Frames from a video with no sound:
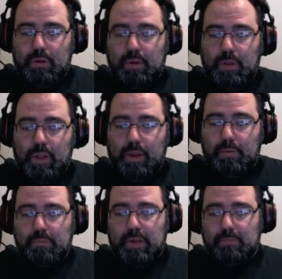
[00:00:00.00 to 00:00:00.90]
Uh,
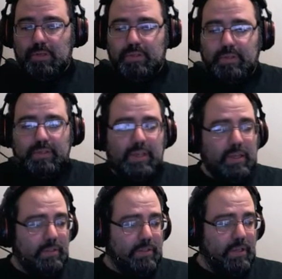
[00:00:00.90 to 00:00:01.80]
I'm, I'm just a
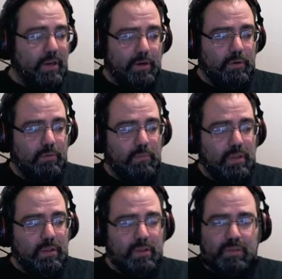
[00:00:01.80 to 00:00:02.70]
sightseer
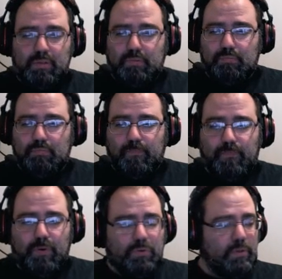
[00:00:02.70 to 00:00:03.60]
in these
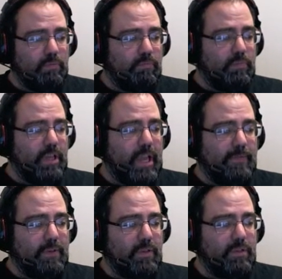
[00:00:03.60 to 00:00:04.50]
frozen
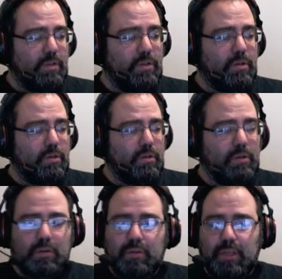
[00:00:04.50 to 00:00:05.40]
caverns under a
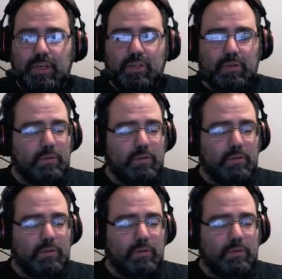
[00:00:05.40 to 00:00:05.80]
glacier